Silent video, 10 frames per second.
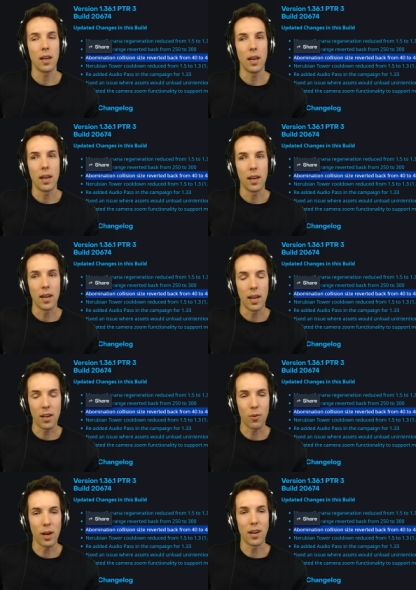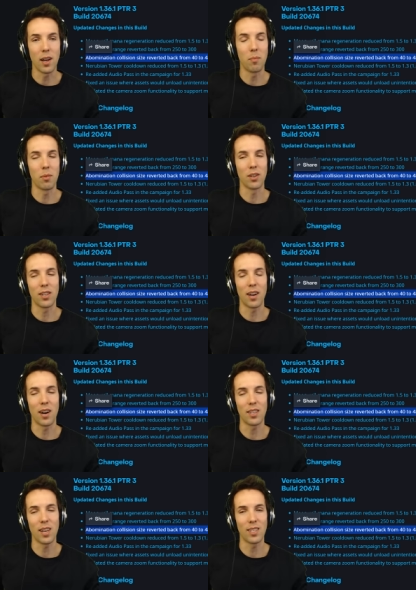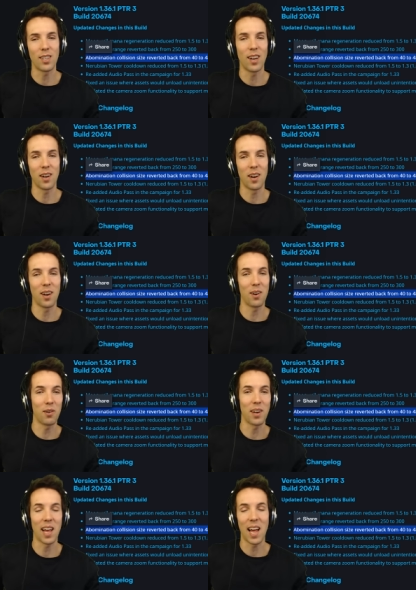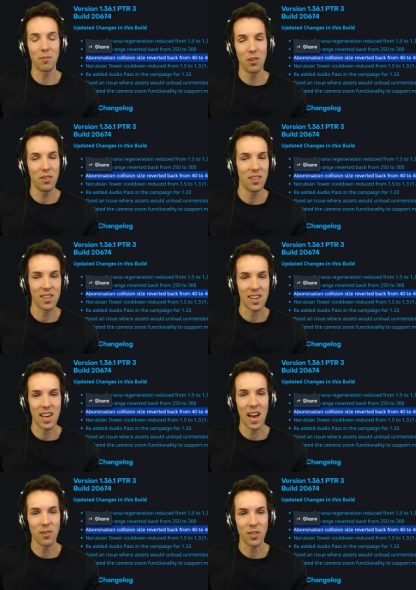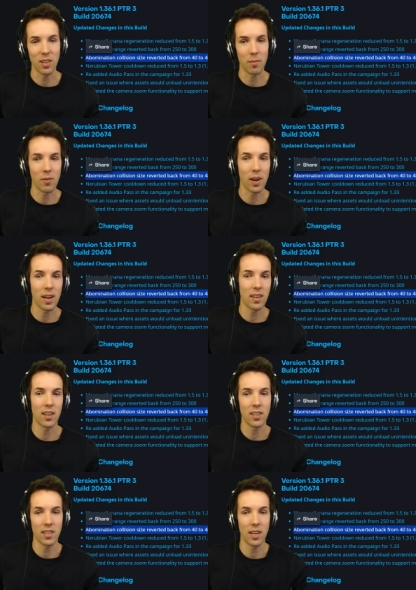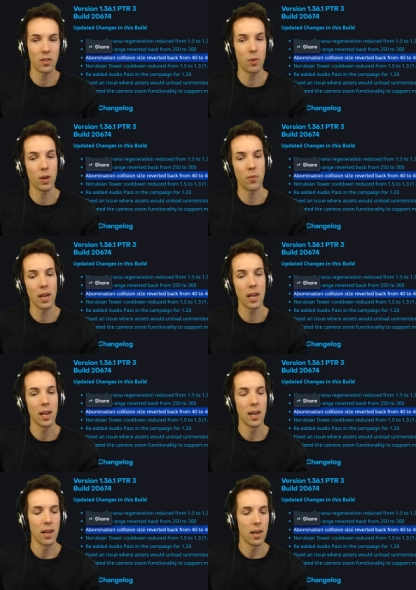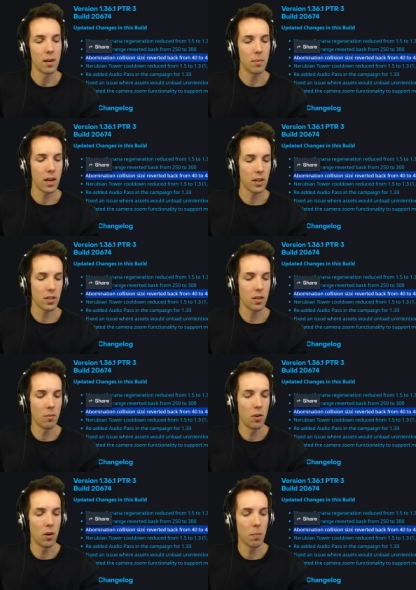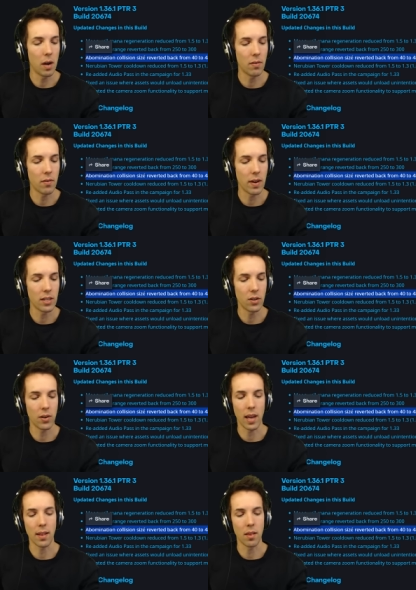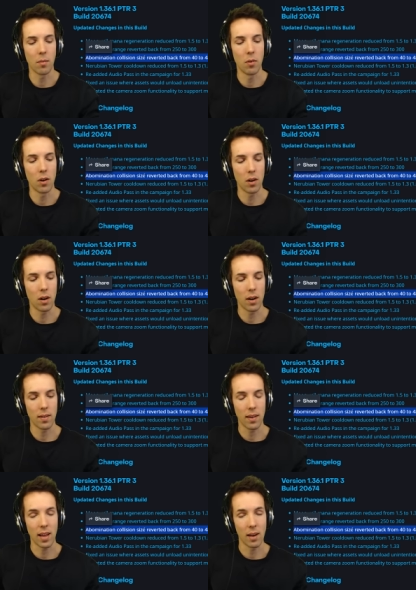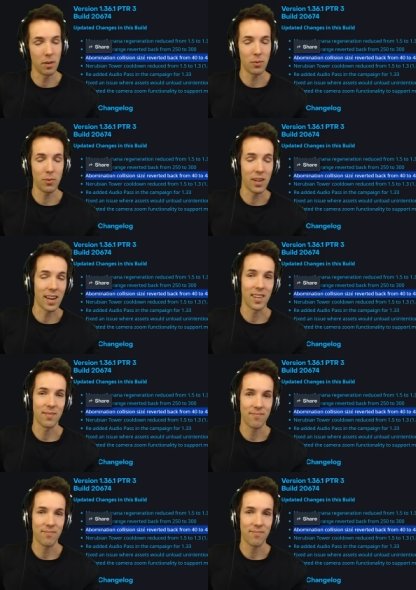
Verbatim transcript: eh, in greater numbers. They're essentially a herd animal, cows, am I right? Nudge, nudge, wink, wink. Because the more pulverized you get, the more enemies will die.